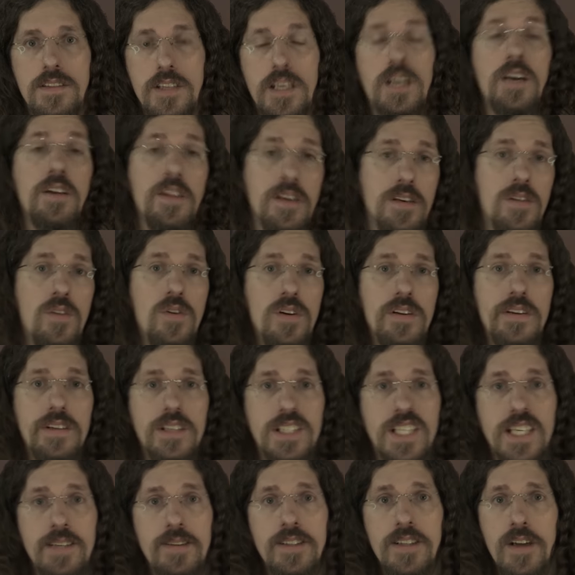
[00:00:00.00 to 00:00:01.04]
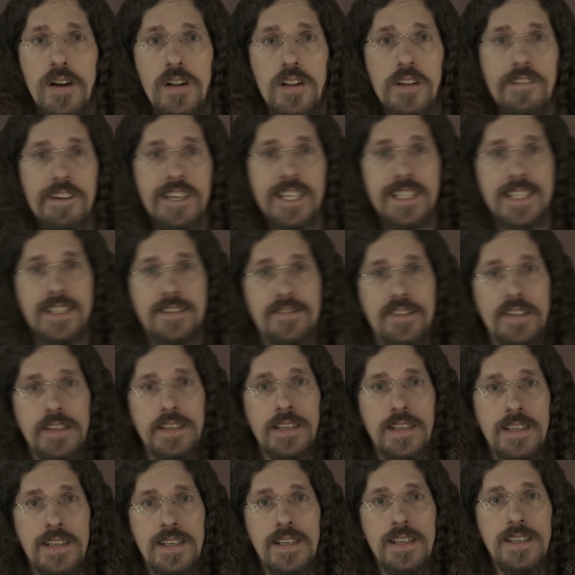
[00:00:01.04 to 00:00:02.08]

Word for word: You know the orders he was already given.